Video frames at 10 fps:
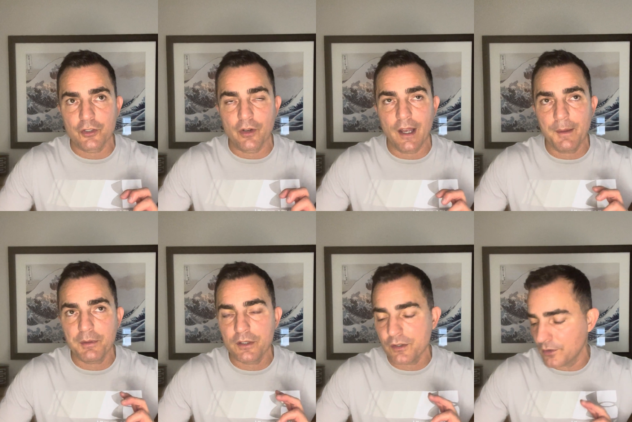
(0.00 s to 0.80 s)
You're
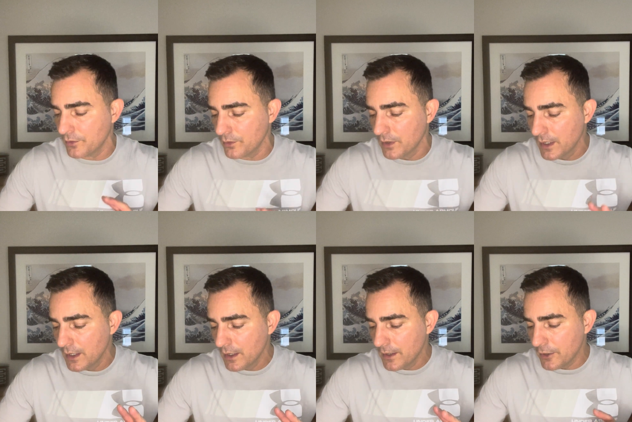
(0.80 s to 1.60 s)
happy to,
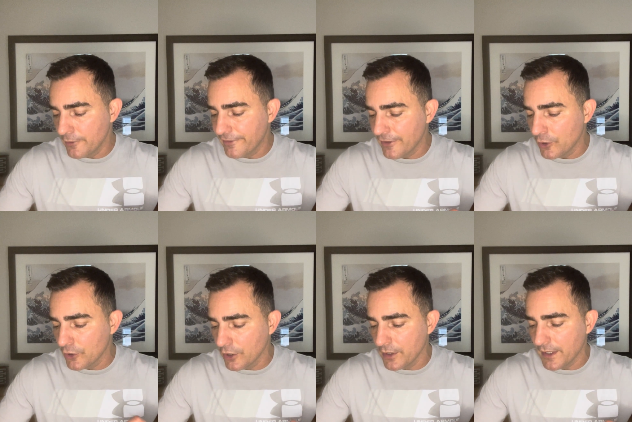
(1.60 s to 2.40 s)
you feel
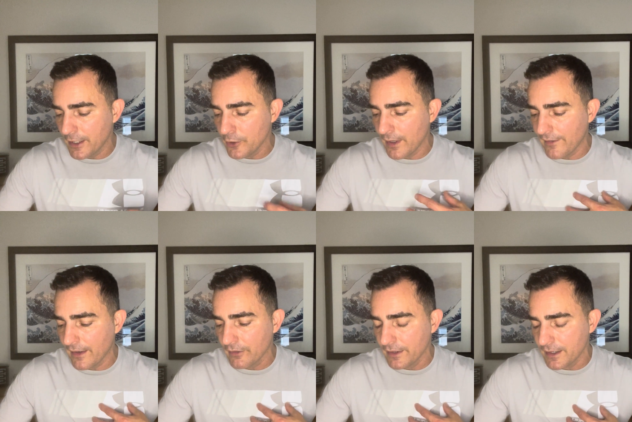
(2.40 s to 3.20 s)
good that you have
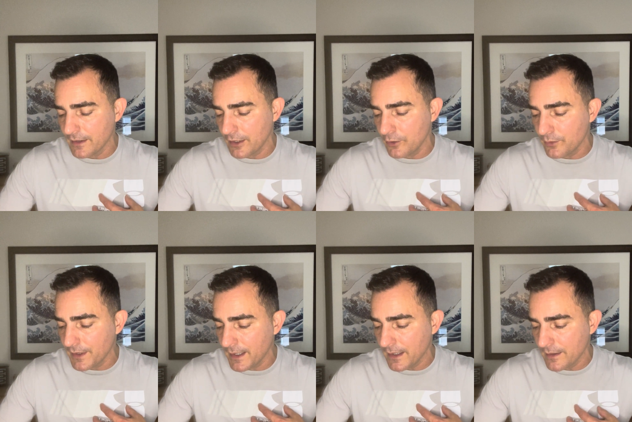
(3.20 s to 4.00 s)
everything that you
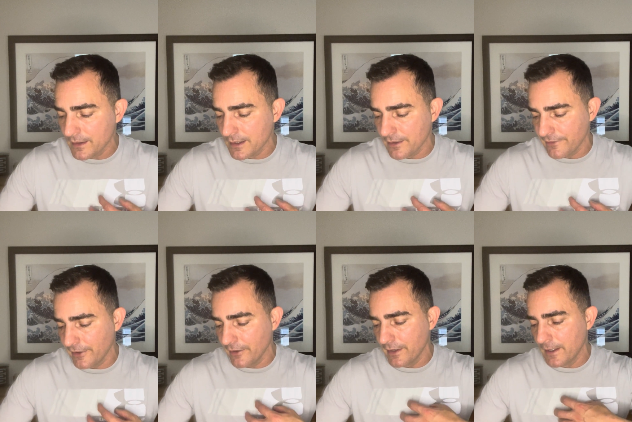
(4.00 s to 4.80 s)
need. This is a
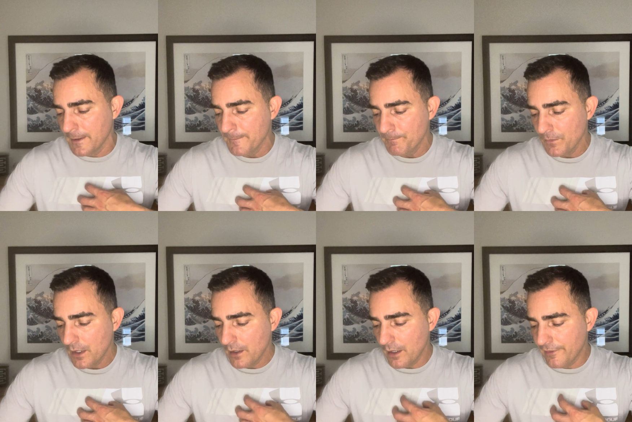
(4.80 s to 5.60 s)

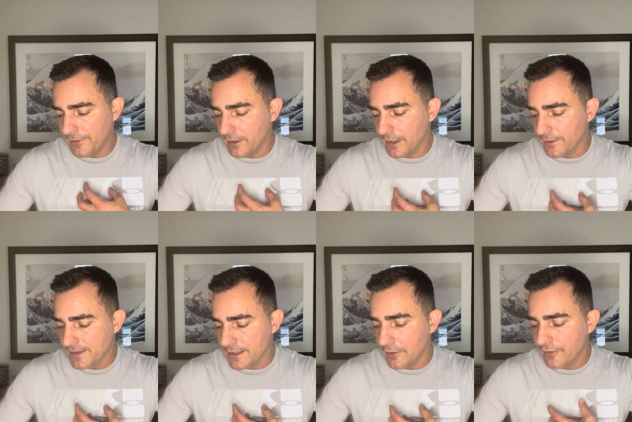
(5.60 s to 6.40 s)
feeling of
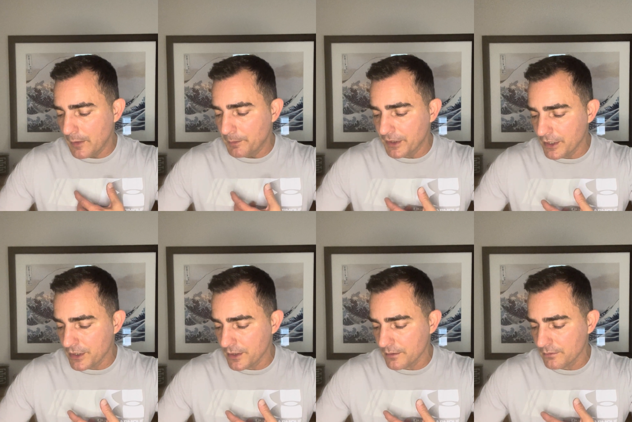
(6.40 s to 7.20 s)

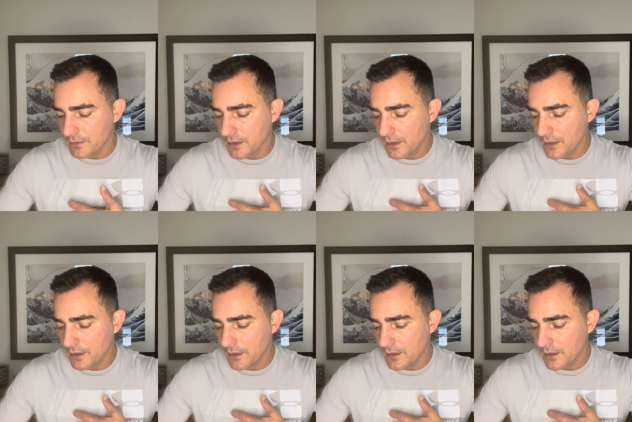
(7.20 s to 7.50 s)
self-completion.